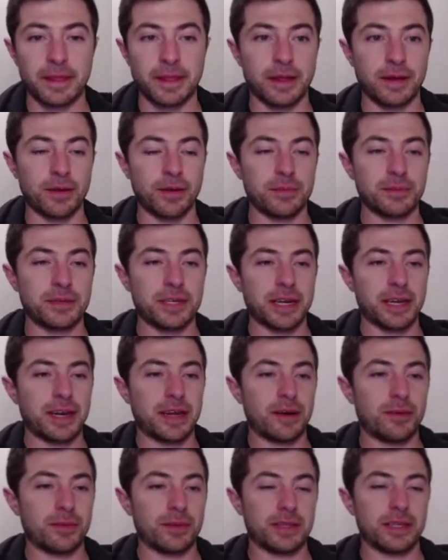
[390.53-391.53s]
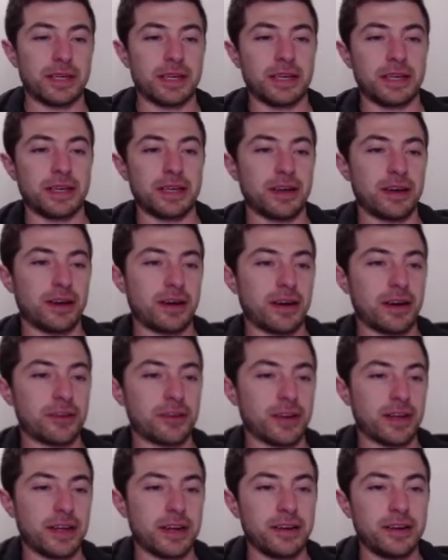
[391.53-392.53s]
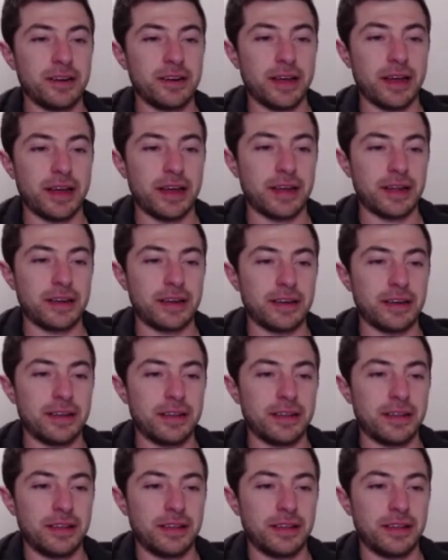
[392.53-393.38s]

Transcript: Now I'm taken out with the Hydro Cannon, and